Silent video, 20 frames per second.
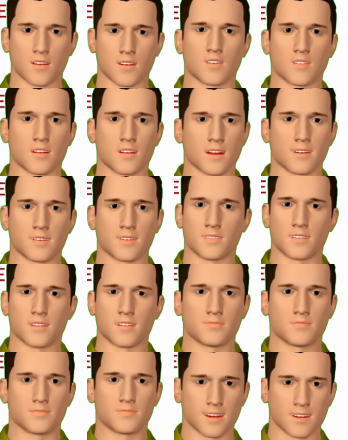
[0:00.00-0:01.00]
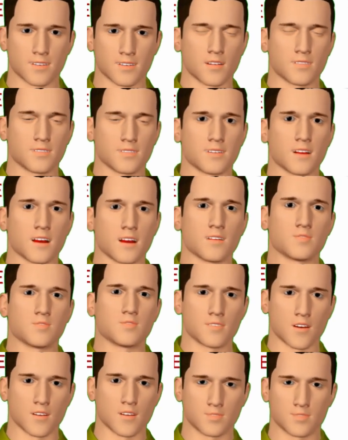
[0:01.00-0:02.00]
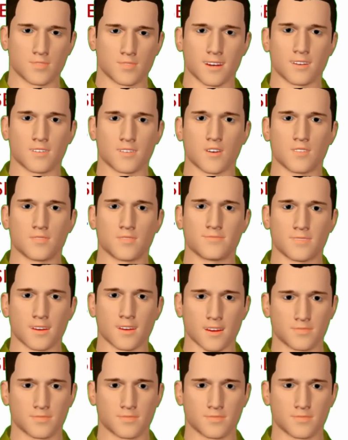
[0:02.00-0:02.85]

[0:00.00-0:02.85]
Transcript: arrival date in Manila International Container